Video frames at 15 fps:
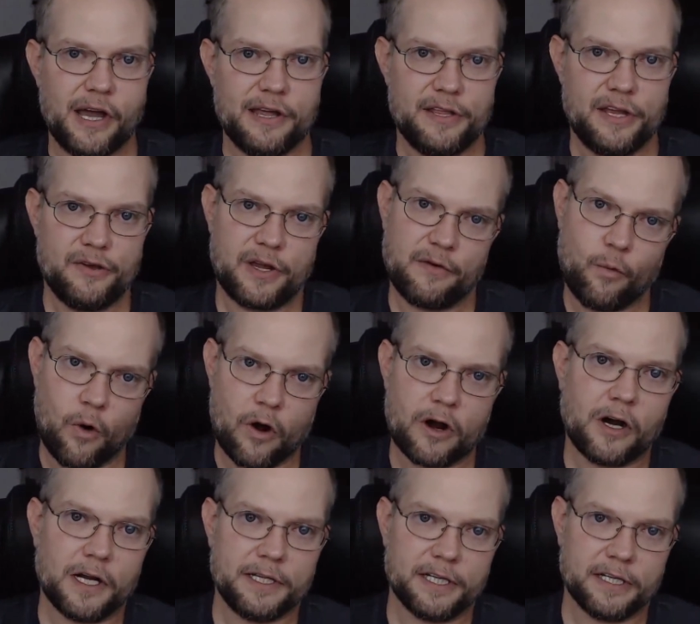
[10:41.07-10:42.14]
You can
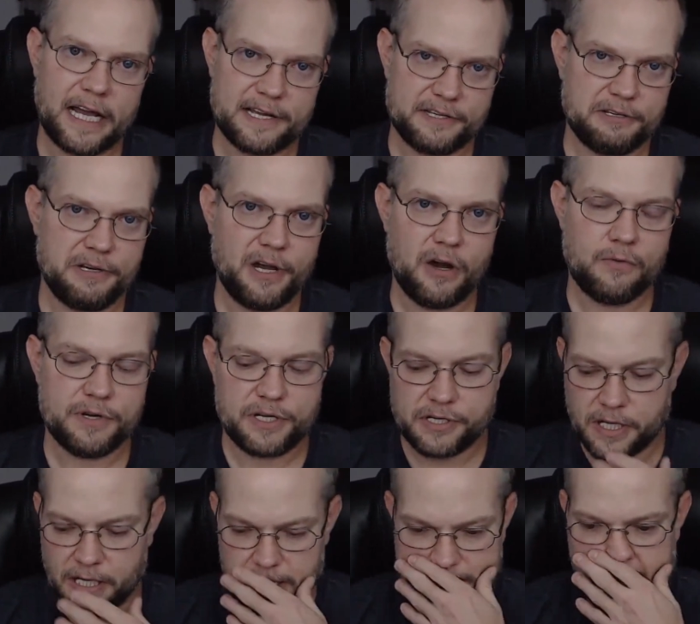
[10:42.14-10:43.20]
work on the SEO, which is
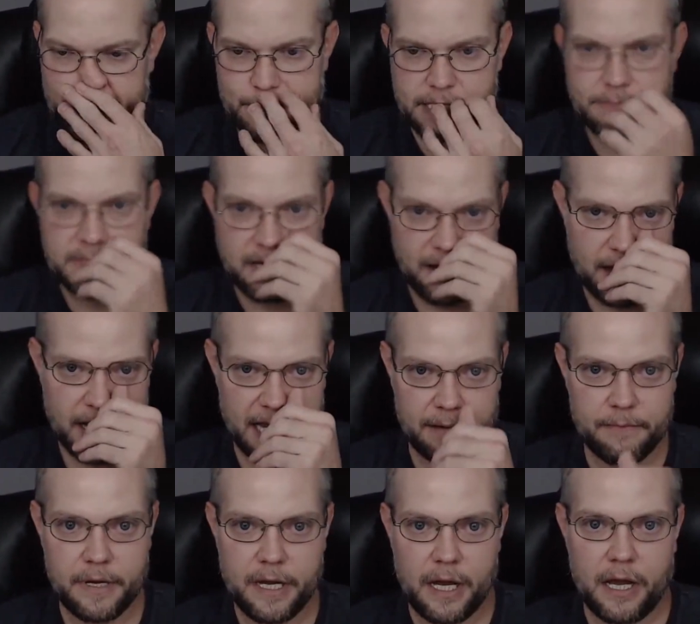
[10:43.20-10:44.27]
going to take some
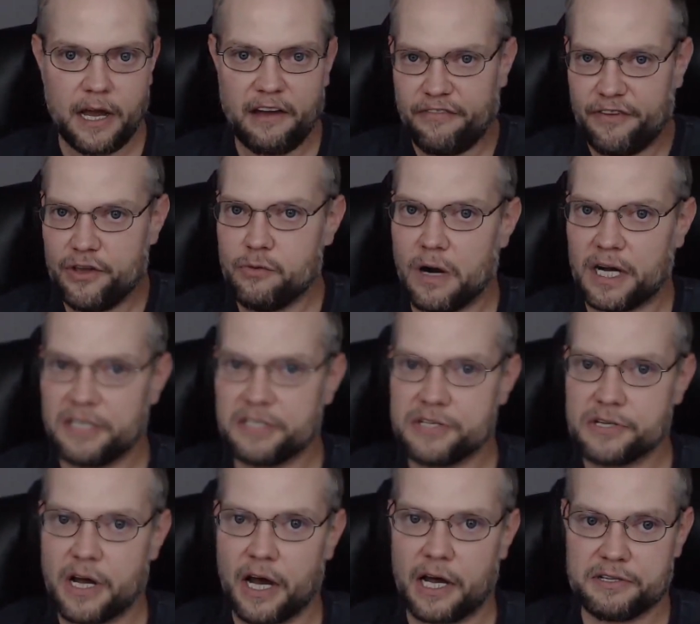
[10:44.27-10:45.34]
time, a few
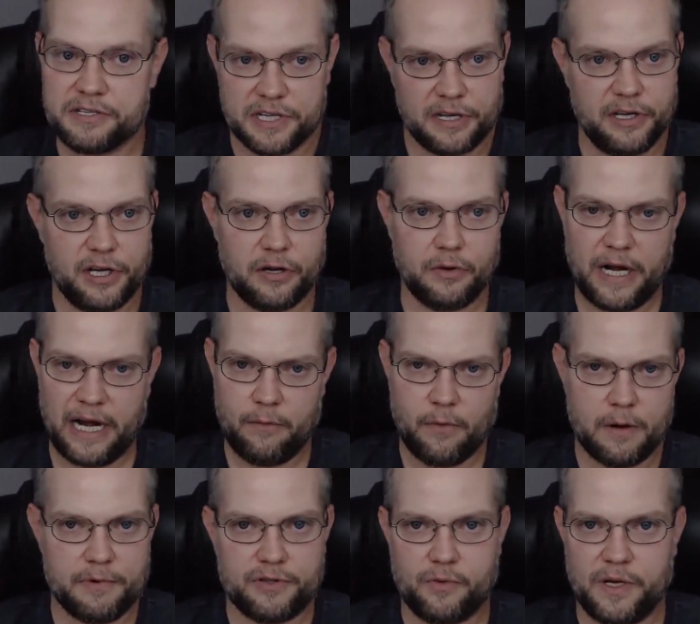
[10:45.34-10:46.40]
months,
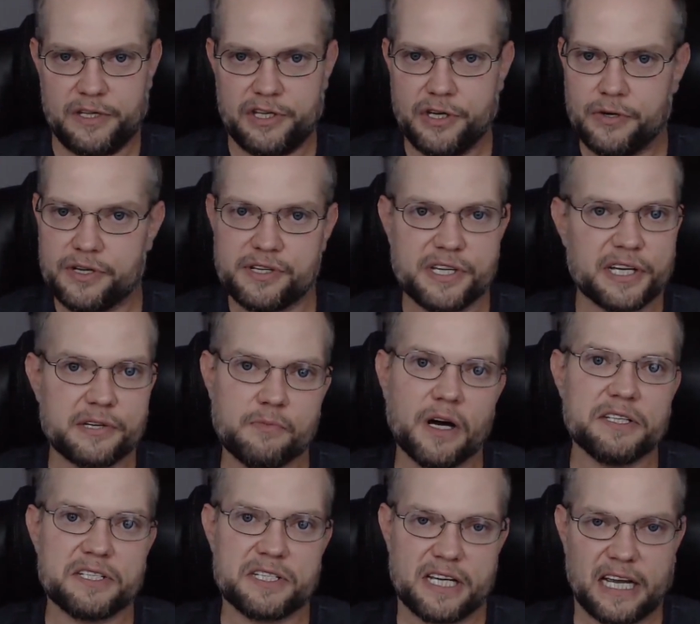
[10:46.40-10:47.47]
anywhere between 2 to 6
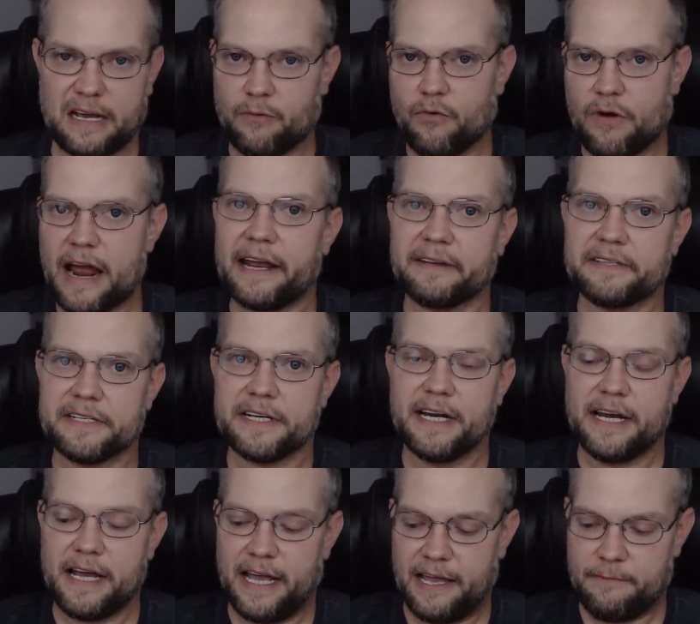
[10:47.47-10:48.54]
months to get ranked
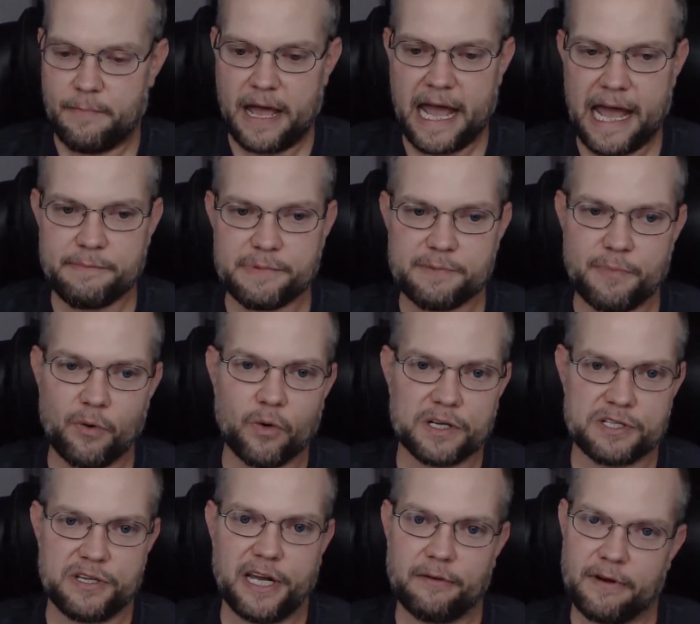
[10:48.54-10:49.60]
in Maps. But
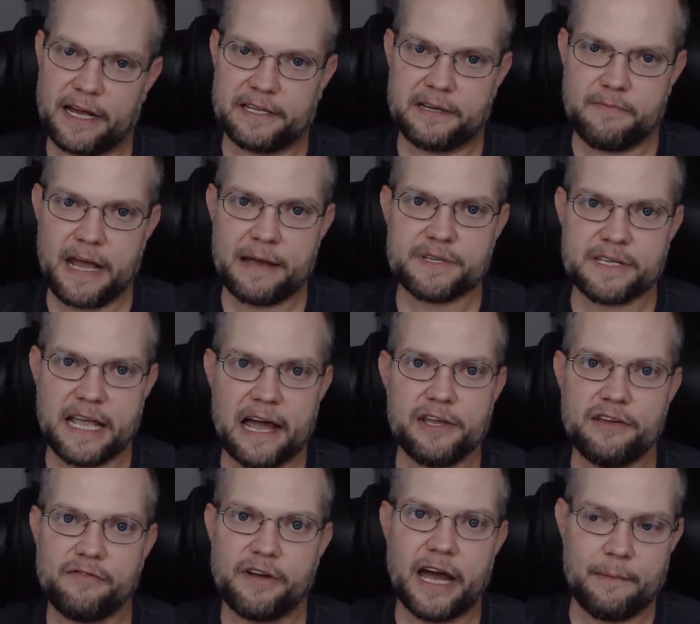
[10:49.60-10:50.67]
once you get ranked in Maps, now
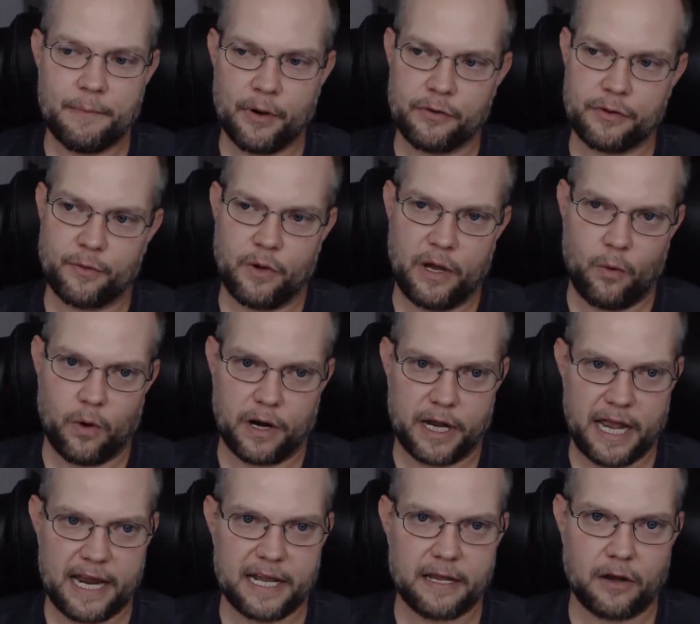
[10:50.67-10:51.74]
you've got both
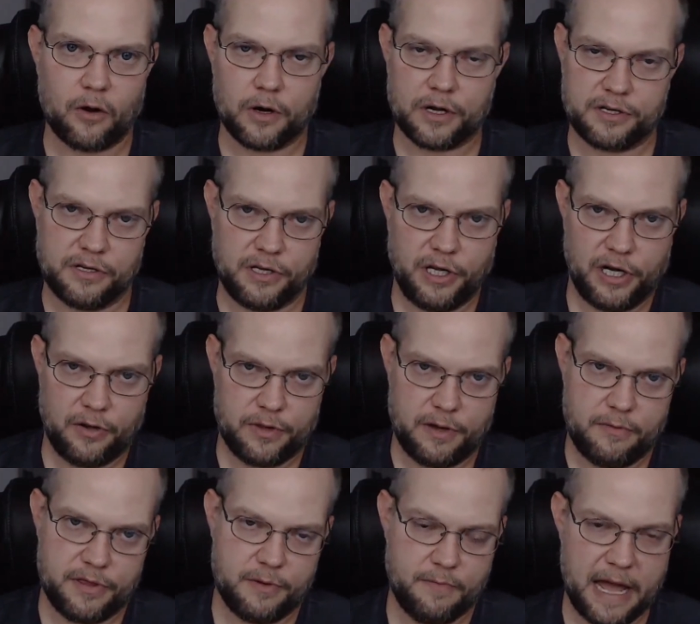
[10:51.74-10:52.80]
organic or,
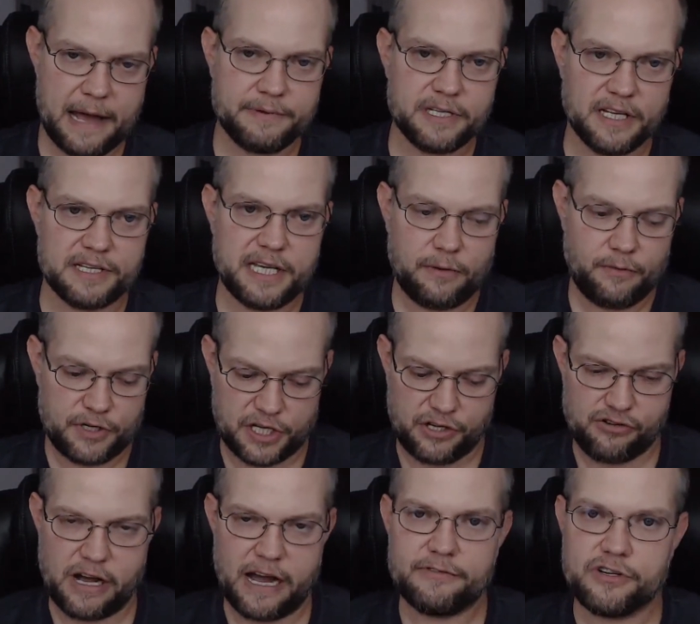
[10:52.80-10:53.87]
the Maps listing, which can
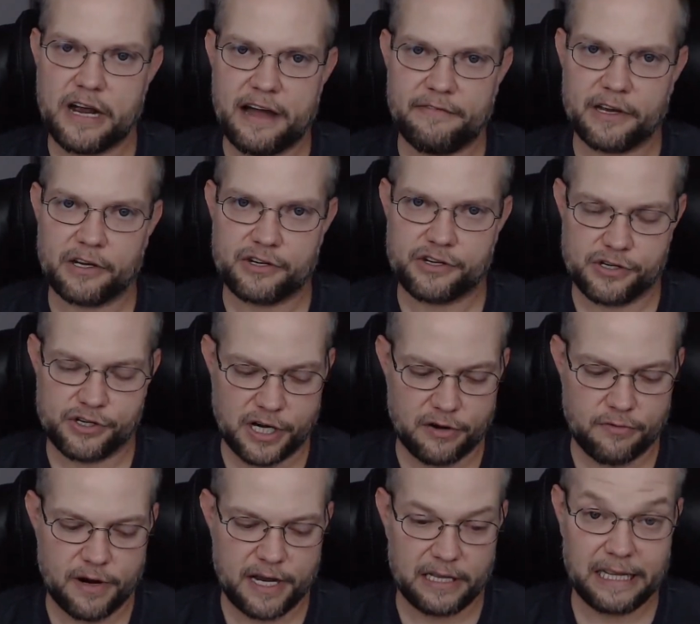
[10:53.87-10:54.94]
drive traffic,
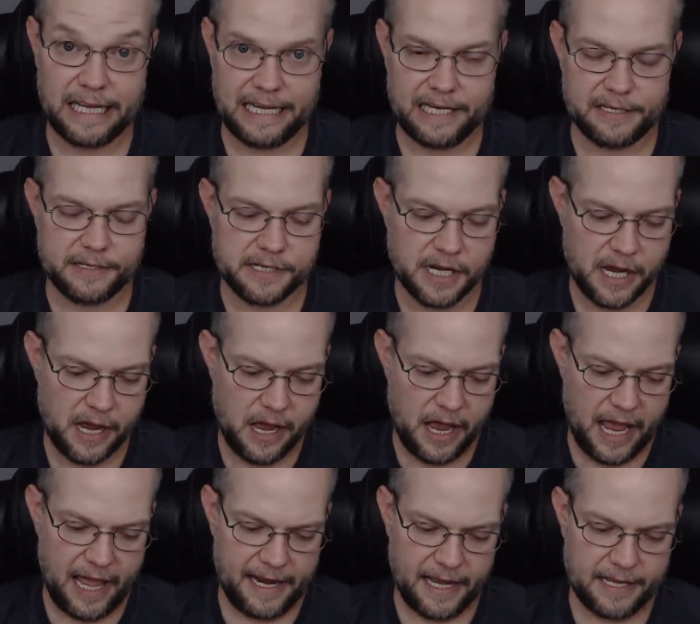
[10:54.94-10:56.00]
generate leads,
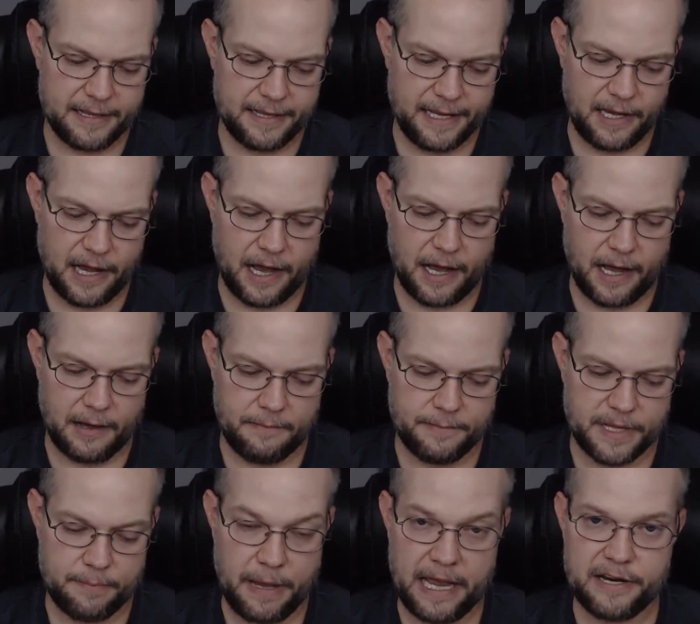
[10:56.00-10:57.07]
and then
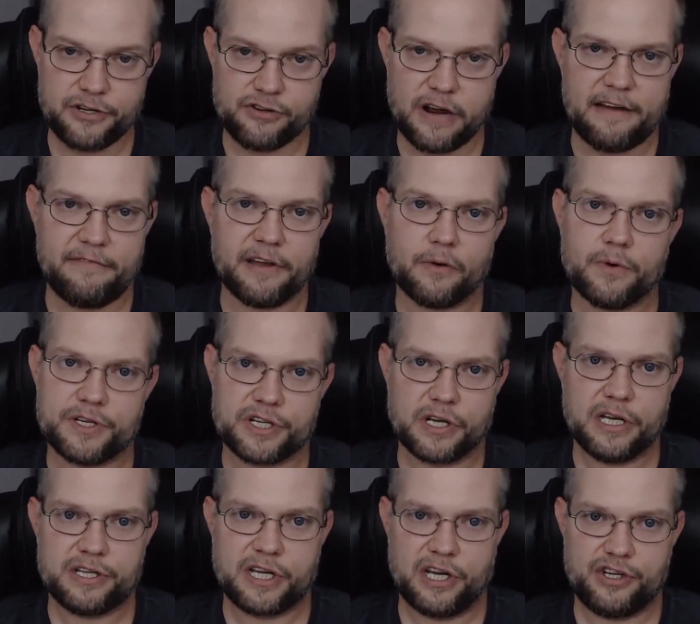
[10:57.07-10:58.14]
the paid traffic, which
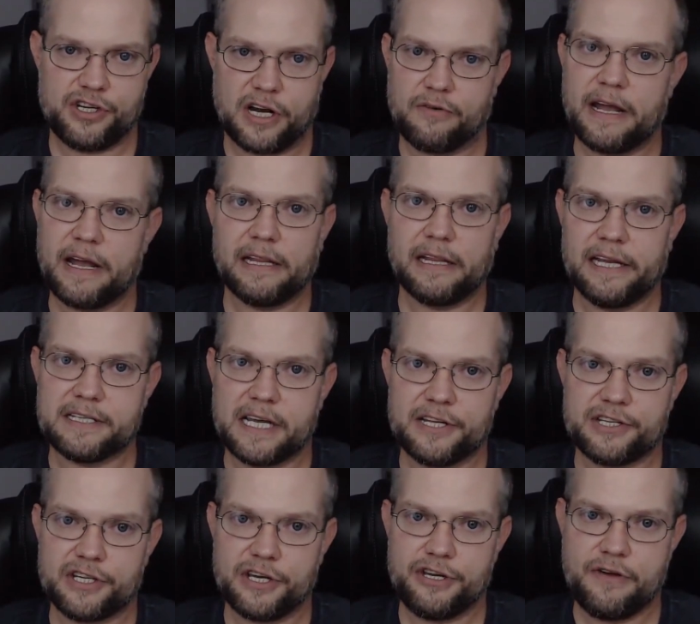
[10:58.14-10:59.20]
can generate leads.
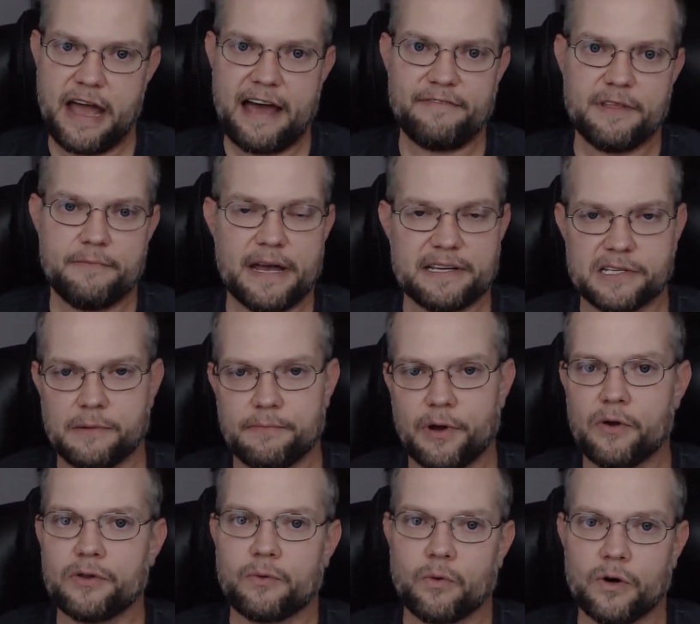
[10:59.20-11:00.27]
And so you have the best of
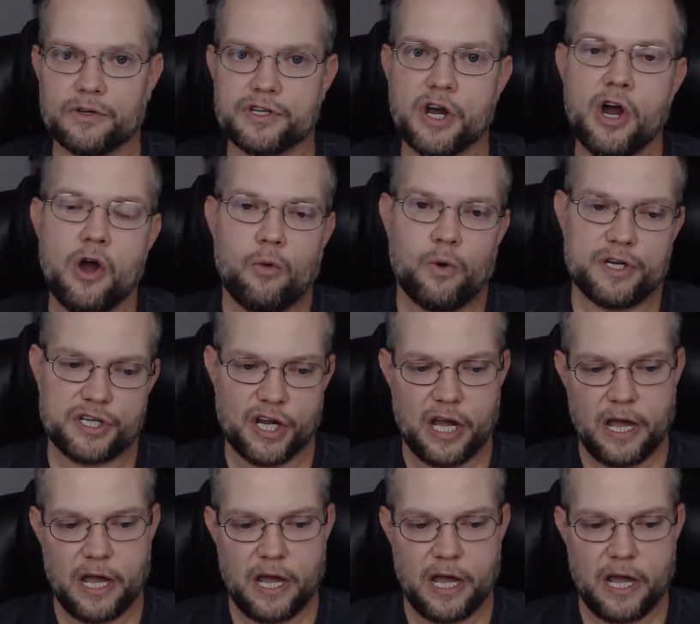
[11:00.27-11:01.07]
both worlds, which